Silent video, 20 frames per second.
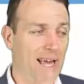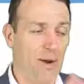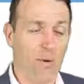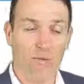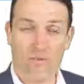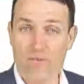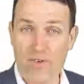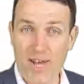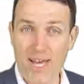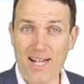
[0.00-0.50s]

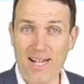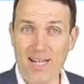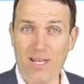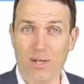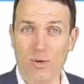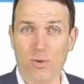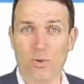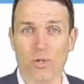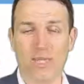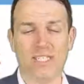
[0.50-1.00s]

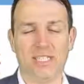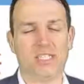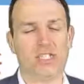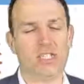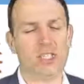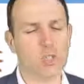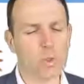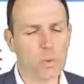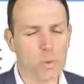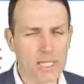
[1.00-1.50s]
value is
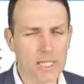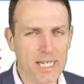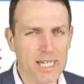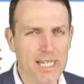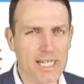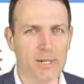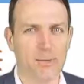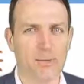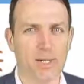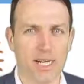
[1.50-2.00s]

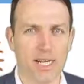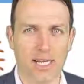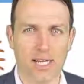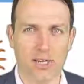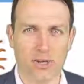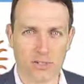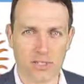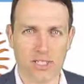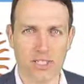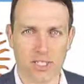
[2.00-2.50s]
really
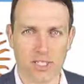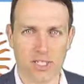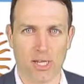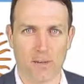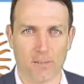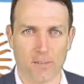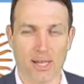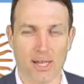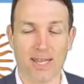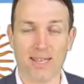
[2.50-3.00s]
on the
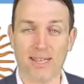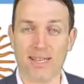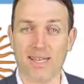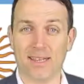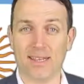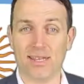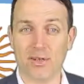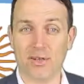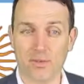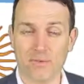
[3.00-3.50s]
cheap. And
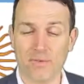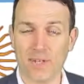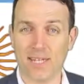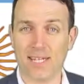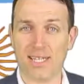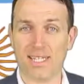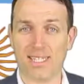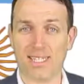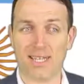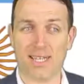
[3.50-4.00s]
the good thing
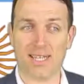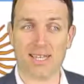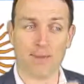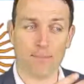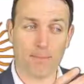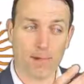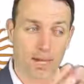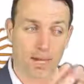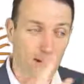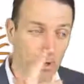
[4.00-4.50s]
is that
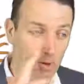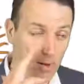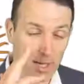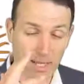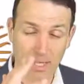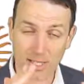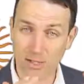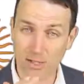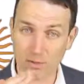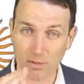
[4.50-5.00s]
by
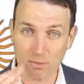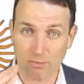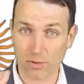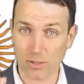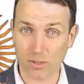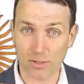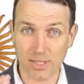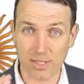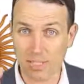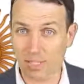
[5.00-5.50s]
looking at those
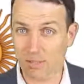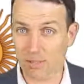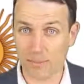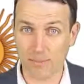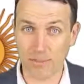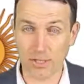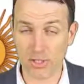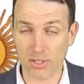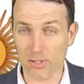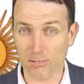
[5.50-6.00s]
frontier
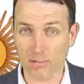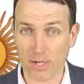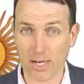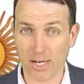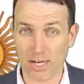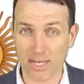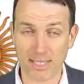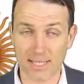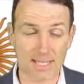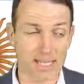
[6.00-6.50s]
emerging
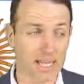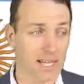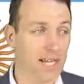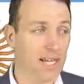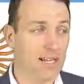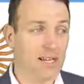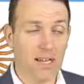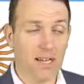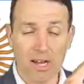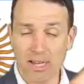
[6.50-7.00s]
markets,
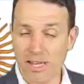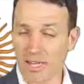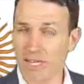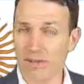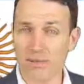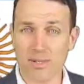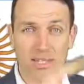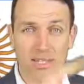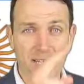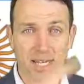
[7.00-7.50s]

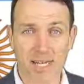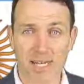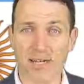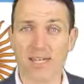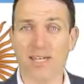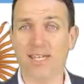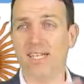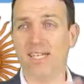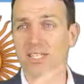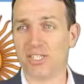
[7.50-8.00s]
here and there,
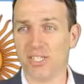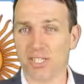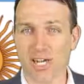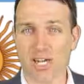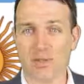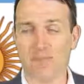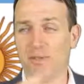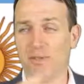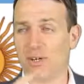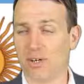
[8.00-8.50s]
each
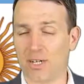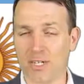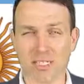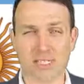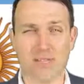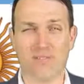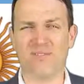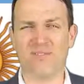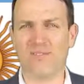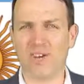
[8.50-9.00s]
time there are
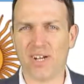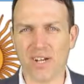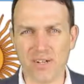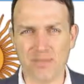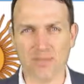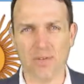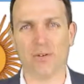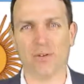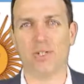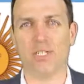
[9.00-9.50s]
some
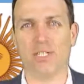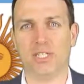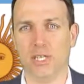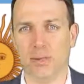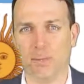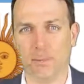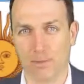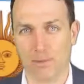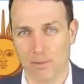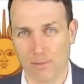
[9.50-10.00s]
very
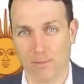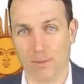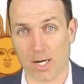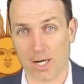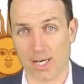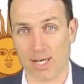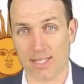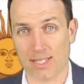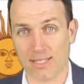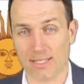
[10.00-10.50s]
cheap
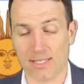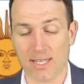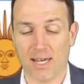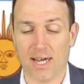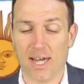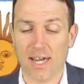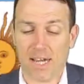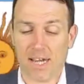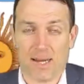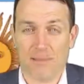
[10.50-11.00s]
markets.
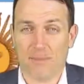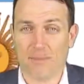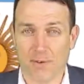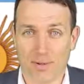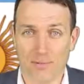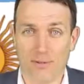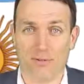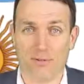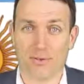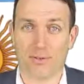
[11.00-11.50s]
I come
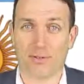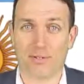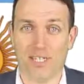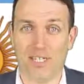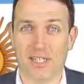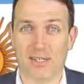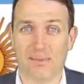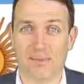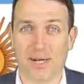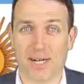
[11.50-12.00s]
from a
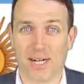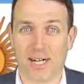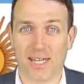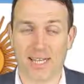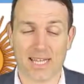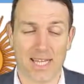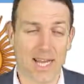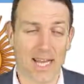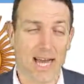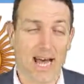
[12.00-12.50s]
frontier
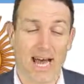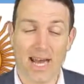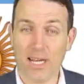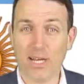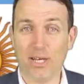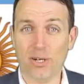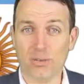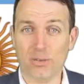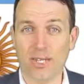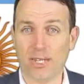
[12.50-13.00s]
market. I
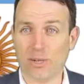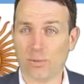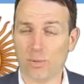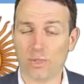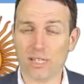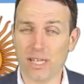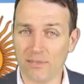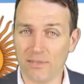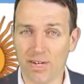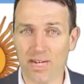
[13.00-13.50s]
know that
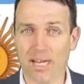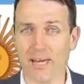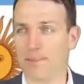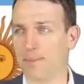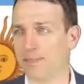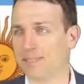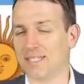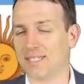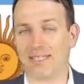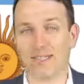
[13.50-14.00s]
whatever
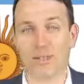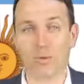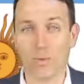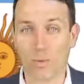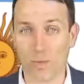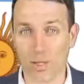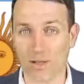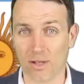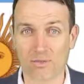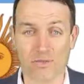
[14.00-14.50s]
happens in the
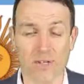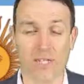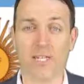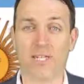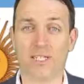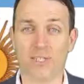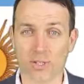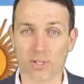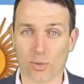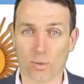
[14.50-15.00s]
world,
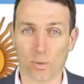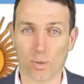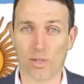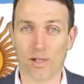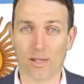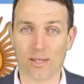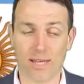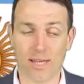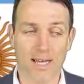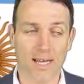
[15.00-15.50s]
financial world,